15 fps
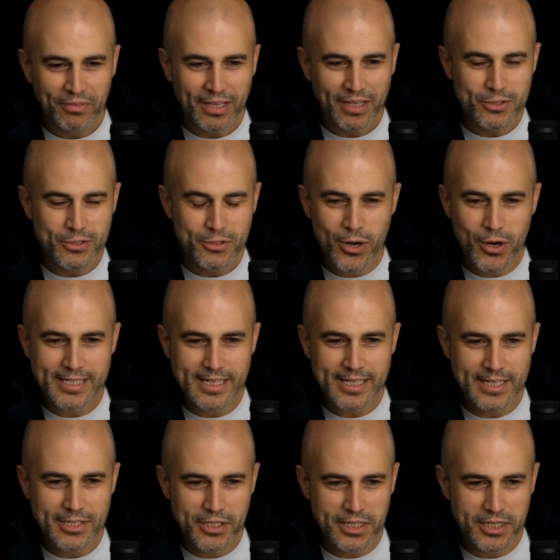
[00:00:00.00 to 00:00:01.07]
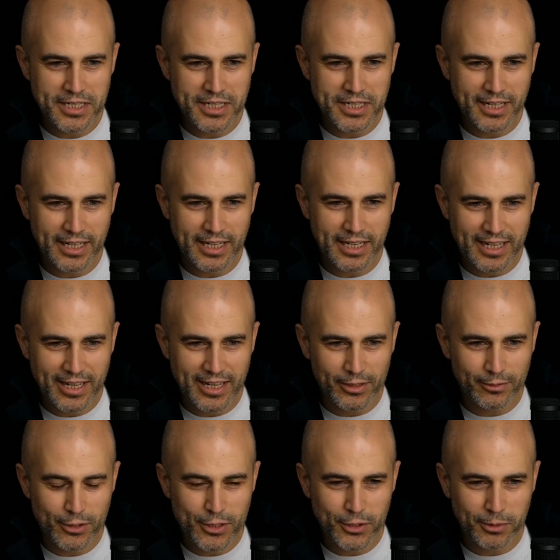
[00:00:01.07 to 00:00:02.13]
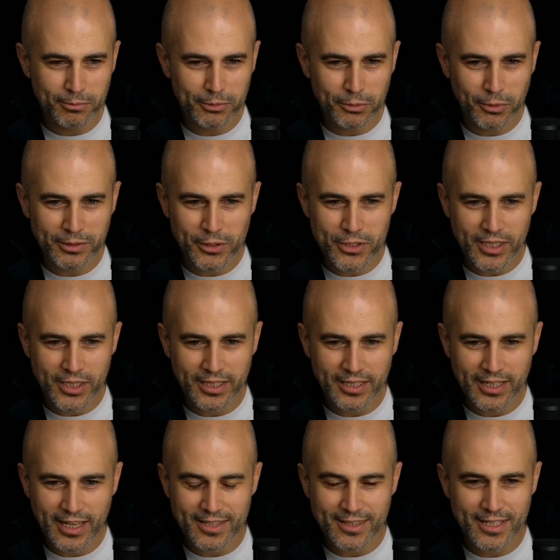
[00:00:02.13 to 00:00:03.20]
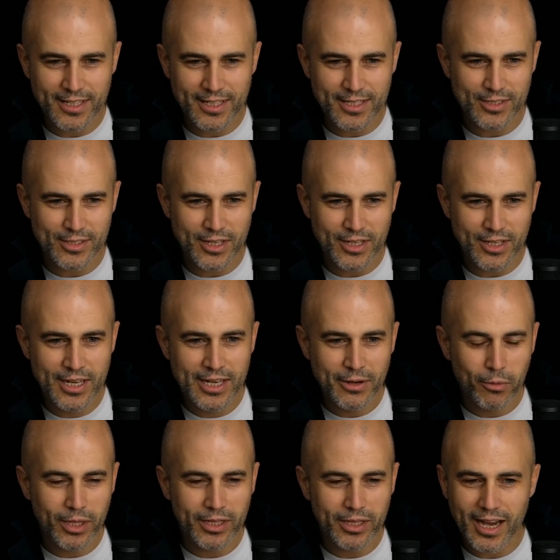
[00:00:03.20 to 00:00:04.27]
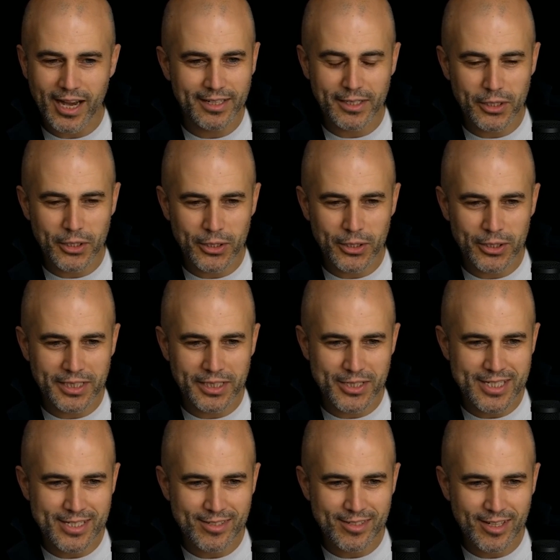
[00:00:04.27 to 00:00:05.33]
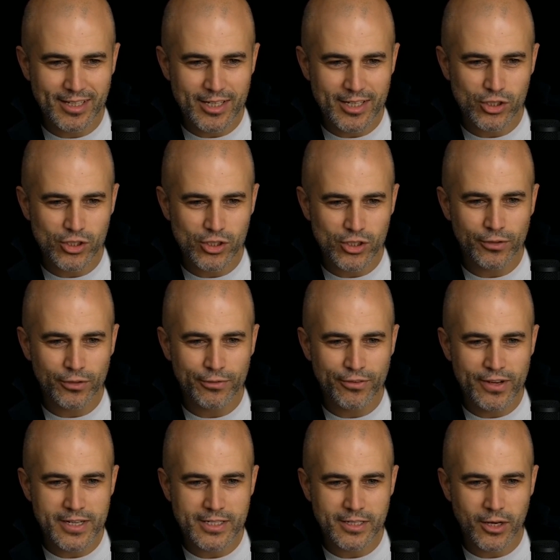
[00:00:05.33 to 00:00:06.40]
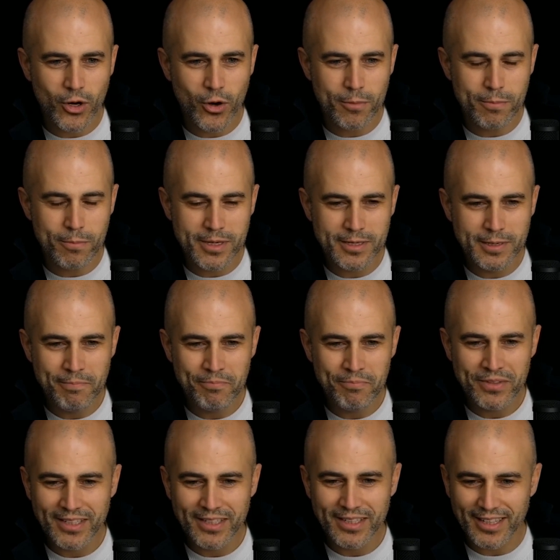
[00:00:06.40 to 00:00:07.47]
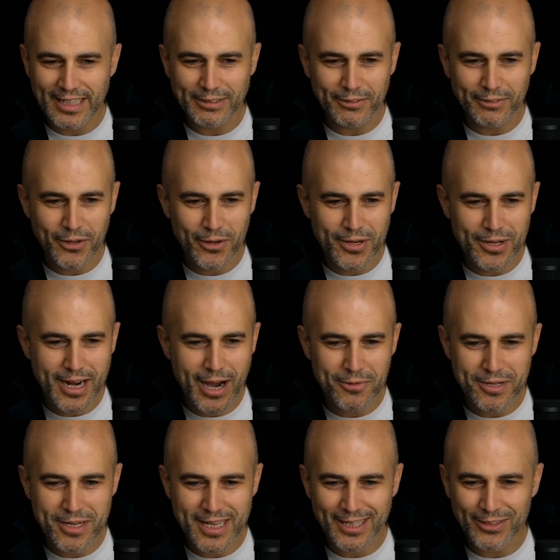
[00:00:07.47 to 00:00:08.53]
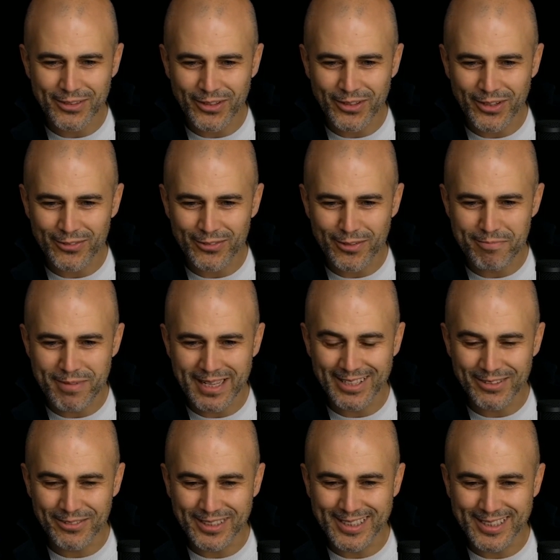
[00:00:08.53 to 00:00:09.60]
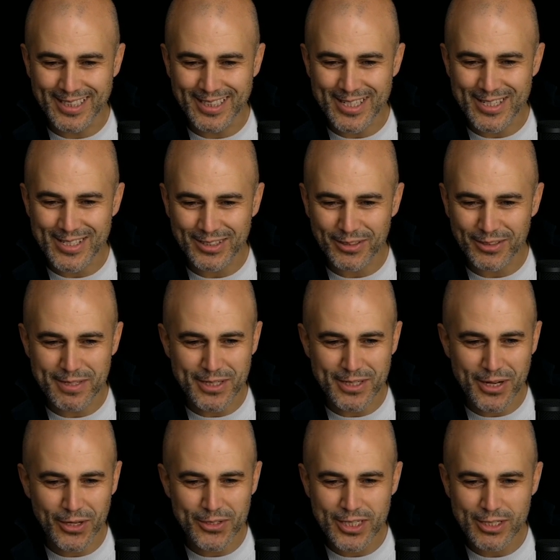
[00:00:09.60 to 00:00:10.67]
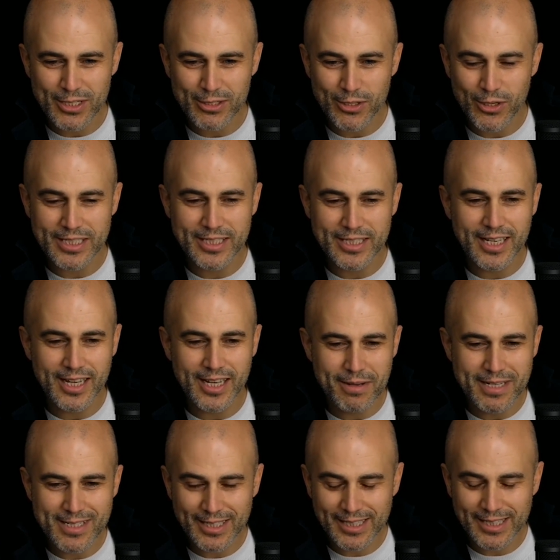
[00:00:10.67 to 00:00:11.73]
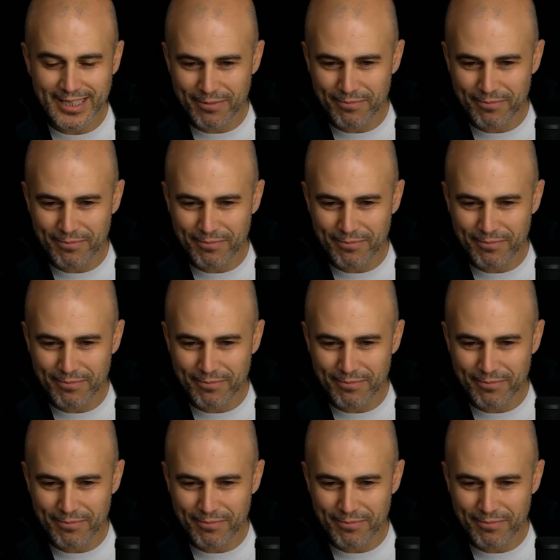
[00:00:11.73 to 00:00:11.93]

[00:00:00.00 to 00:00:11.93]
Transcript: So essentially, the first term to understand, I think, is what I didn't know it existed: surfaceome. I don't know how Nick you are familiar with this terminology. So it's the basically